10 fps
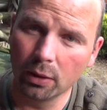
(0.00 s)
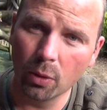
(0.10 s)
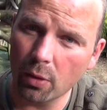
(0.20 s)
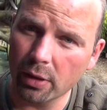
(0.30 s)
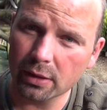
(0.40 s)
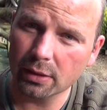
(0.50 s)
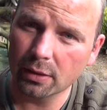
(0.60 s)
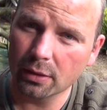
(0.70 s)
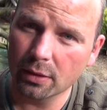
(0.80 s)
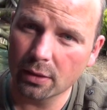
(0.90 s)
lower it
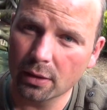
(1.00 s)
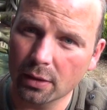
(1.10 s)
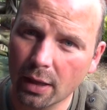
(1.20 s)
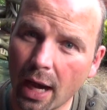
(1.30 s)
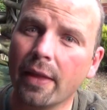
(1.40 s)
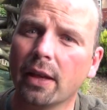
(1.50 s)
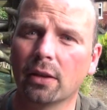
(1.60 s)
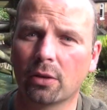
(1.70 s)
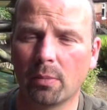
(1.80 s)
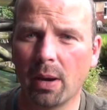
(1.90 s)
and then
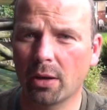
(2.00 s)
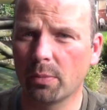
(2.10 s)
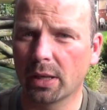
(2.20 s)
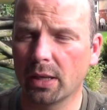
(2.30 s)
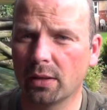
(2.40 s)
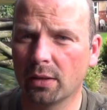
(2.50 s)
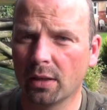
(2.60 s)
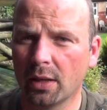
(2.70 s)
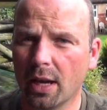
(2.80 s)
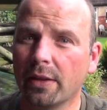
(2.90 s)
it'll come back up again,
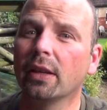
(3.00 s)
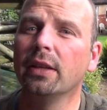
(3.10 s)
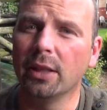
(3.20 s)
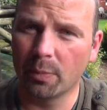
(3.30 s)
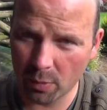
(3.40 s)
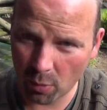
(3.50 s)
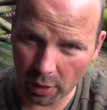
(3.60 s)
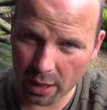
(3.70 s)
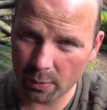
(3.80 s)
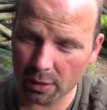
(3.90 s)
and then you need to put more
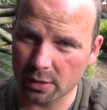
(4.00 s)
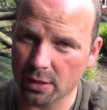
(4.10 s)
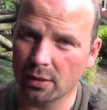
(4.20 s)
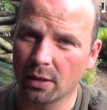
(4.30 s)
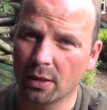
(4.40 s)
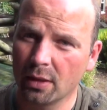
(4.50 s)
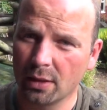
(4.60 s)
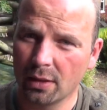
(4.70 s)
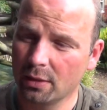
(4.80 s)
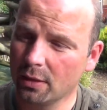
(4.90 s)
chemicals in.
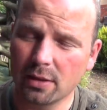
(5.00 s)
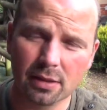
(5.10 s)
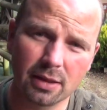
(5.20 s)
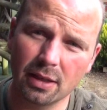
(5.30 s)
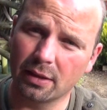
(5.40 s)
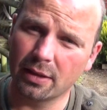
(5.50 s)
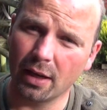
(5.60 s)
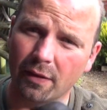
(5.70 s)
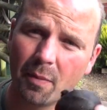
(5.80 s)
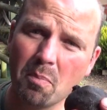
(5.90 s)
These will stay in the
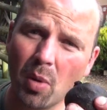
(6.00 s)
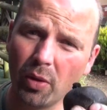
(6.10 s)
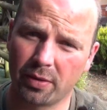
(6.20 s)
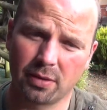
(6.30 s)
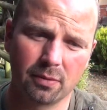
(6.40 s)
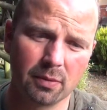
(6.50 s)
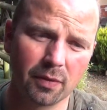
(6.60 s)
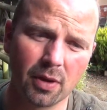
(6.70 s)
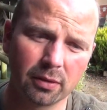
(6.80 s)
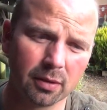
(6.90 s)
tank for months. We've
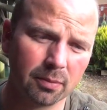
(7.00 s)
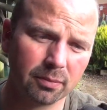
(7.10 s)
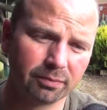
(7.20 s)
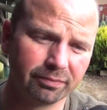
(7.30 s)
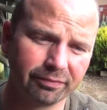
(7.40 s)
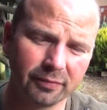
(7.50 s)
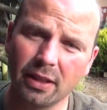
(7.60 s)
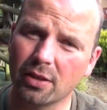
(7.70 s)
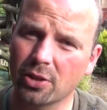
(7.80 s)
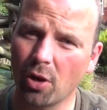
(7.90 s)
got them
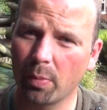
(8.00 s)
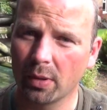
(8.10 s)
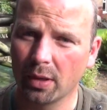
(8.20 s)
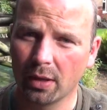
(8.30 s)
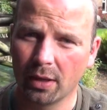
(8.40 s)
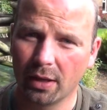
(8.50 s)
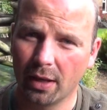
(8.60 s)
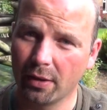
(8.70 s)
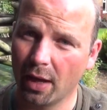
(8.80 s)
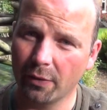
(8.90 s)
in the shop
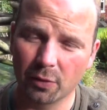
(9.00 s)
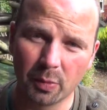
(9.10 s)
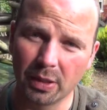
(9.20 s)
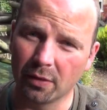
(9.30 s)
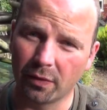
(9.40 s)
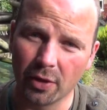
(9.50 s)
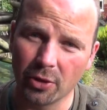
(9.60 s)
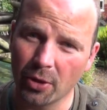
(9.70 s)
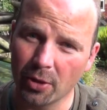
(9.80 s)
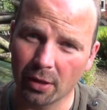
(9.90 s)
and they have to have been in for a
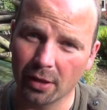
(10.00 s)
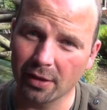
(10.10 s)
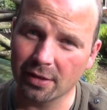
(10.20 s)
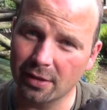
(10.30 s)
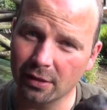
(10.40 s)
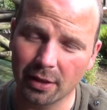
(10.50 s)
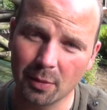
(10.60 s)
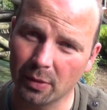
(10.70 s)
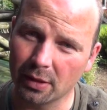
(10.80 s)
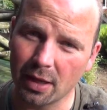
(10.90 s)
year and they're still
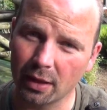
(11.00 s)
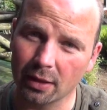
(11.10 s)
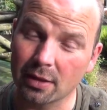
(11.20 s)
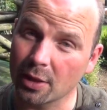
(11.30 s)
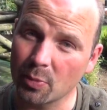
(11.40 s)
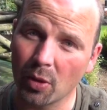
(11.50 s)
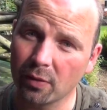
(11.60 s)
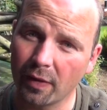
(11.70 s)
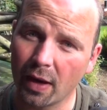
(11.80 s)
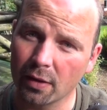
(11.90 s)
keeping the tank at
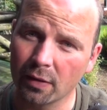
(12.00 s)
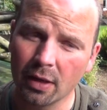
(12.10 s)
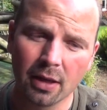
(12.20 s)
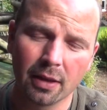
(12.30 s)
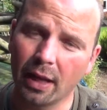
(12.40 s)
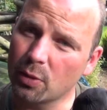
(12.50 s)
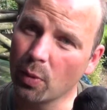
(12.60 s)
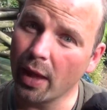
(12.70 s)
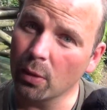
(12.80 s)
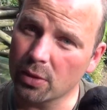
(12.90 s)
6.5. That's
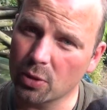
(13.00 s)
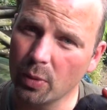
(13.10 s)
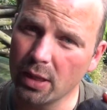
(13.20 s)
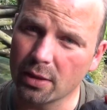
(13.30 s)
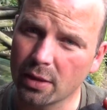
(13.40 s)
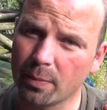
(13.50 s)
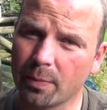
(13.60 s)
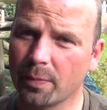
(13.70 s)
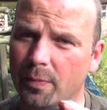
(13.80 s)
without squeezing them.